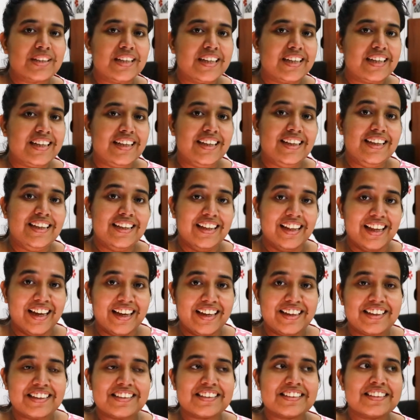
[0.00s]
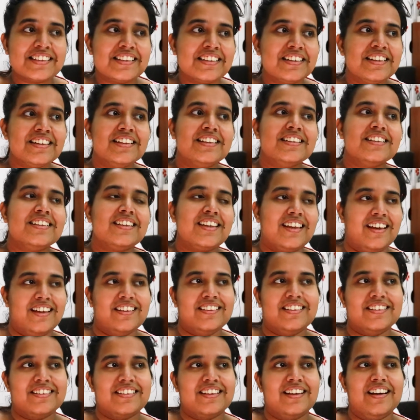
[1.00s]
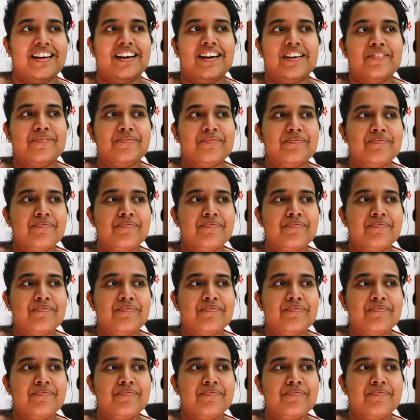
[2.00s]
that he likes, chances are